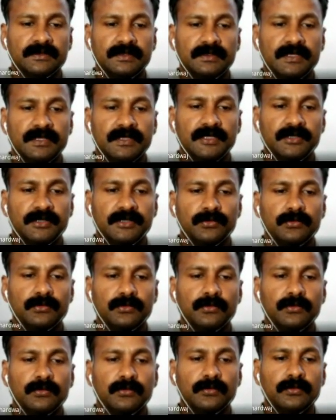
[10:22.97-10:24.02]
needed
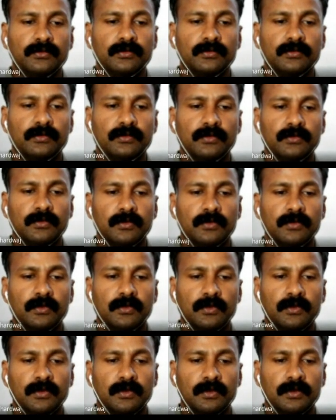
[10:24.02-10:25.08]
to
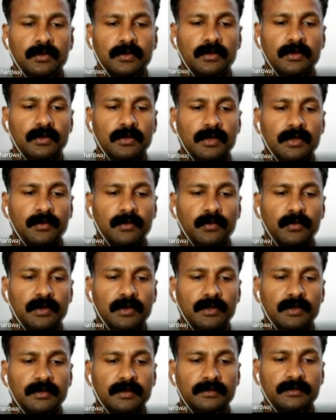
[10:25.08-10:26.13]

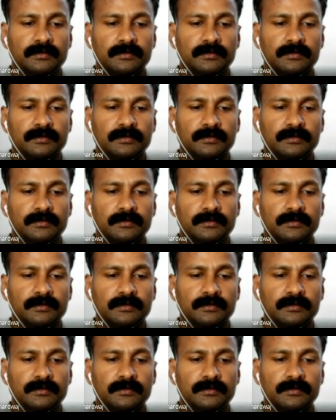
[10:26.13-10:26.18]
convert